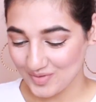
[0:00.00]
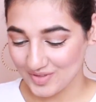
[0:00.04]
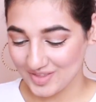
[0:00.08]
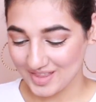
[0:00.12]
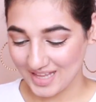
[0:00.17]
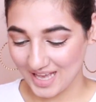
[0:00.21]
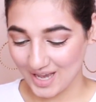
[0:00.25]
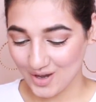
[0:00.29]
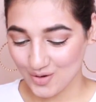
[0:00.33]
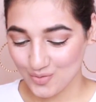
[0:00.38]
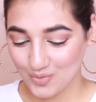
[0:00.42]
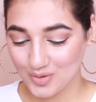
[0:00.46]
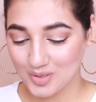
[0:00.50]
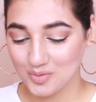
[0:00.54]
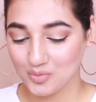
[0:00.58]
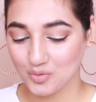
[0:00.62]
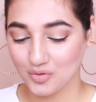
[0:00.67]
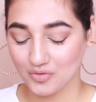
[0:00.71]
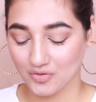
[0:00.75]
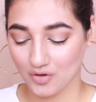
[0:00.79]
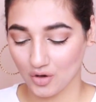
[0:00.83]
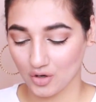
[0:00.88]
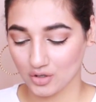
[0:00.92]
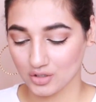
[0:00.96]
Now we'll
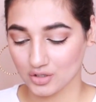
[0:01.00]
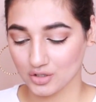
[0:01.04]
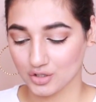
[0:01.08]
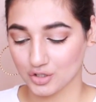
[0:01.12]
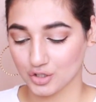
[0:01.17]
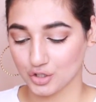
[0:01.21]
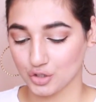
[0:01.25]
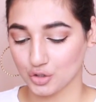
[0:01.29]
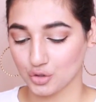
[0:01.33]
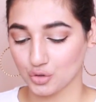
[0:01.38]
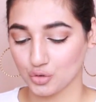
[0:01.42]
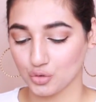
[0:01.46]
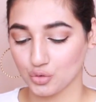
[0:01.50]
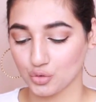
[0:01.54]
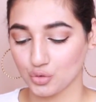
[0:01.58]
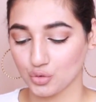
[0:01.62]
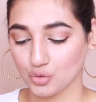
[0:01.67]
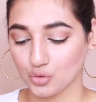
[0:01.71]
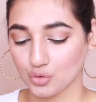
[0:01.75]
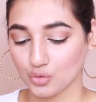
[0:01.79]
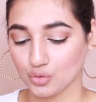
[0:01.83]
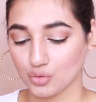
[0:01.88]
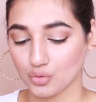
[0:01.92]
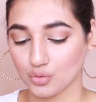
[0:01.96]
move on
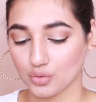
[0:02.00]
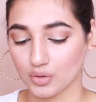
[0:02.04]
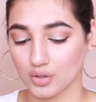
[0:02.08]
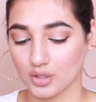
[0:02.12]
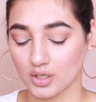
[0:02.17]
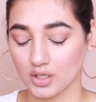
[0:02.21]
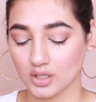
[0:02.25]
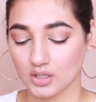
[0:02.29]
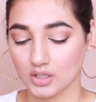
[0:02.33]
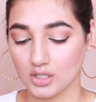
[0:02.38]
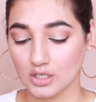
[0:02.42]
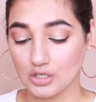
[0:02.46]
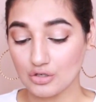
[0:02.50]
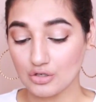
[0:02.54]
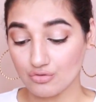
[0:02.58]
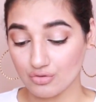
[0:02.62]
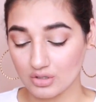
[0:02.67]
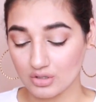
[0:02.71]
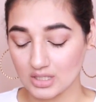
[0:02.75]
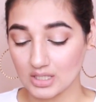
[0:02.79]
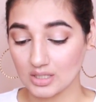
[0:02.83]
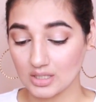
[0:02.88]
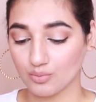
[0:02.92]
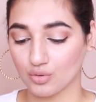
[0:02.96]
to an
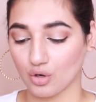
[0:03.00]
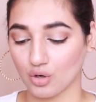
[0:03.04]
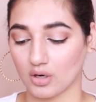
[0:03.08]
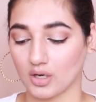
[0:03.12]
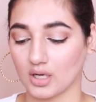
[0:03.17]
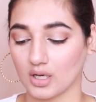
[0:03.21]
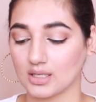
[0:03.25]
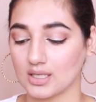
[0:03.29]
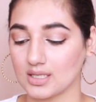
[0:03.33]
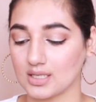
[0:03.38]
interesting product.